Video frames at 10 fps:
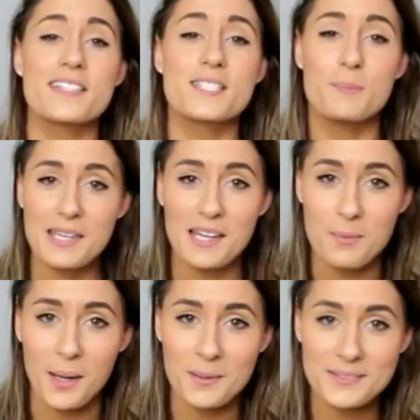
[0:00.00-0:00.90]
speaking
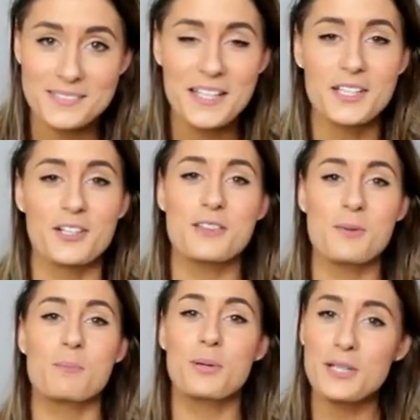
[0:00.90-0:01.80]
about it. You're not the
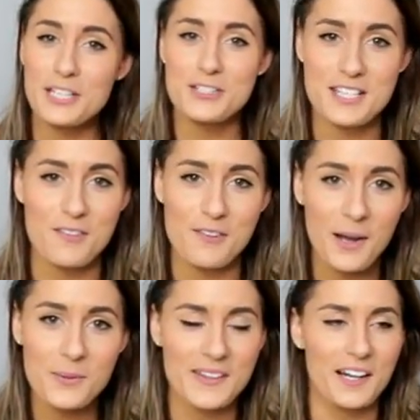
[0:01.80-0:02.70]
one putting yourself
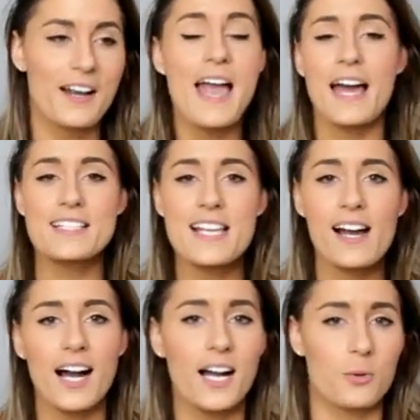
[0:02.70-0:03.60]
out there. And it's
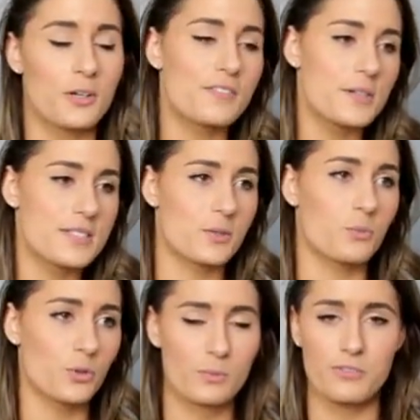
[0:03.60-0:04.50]
not awkward if I was in a
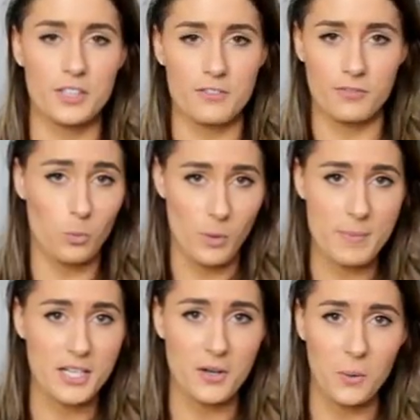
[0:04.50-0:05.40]
room full of
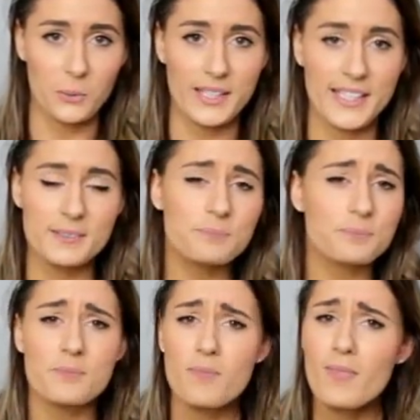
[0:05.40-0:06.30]
women only
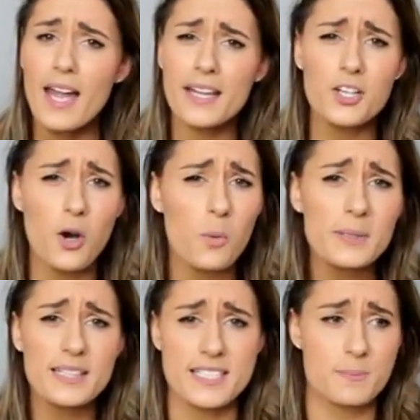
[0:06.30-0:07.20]
I can
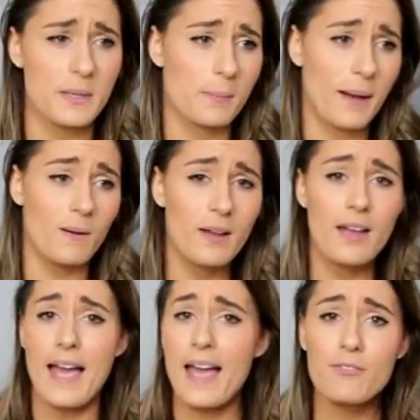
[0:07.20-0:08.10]
openly speak about
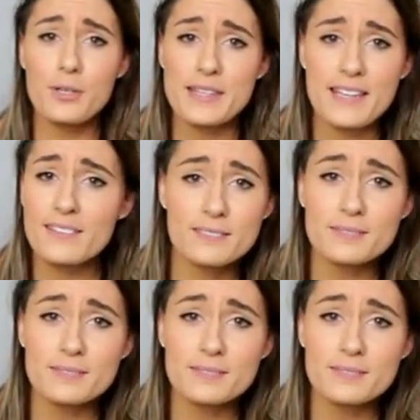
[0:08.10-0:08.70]
everything,